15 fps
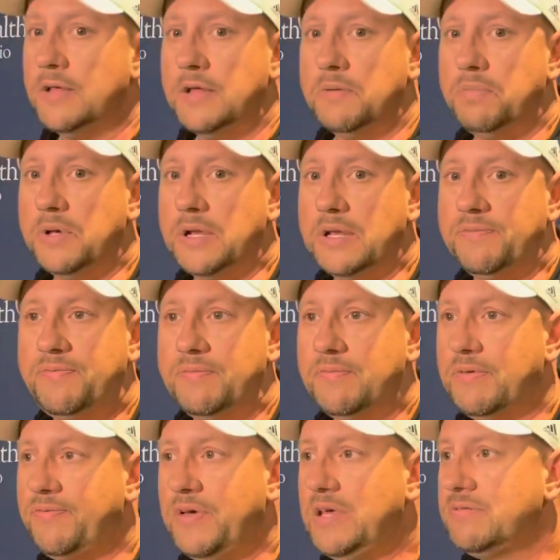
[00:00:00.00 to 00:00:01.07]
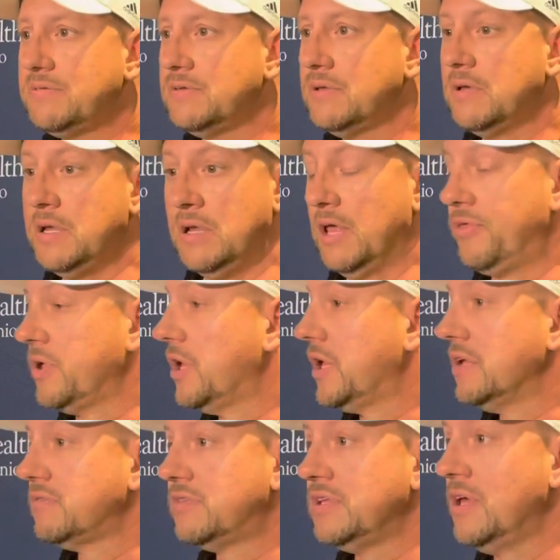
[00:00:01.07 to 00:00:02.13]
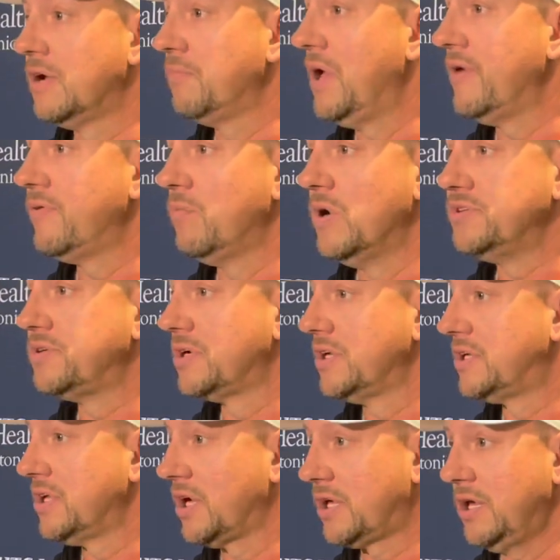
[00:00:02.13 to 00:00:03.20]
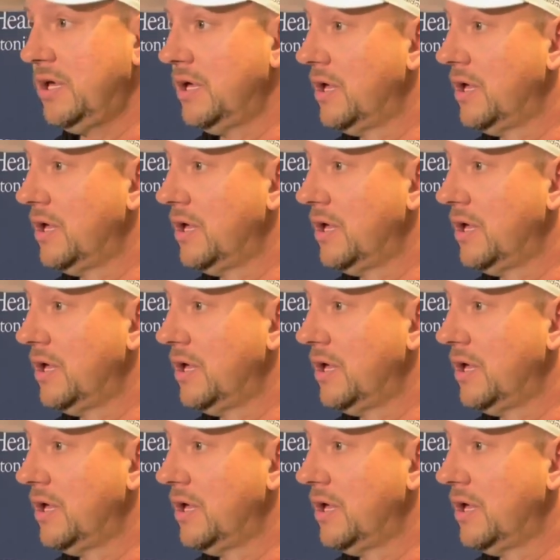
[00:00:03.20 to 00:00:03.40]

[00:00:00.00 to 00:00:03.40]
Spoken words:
But if he's, and nothing against the young man from Western Kentucky,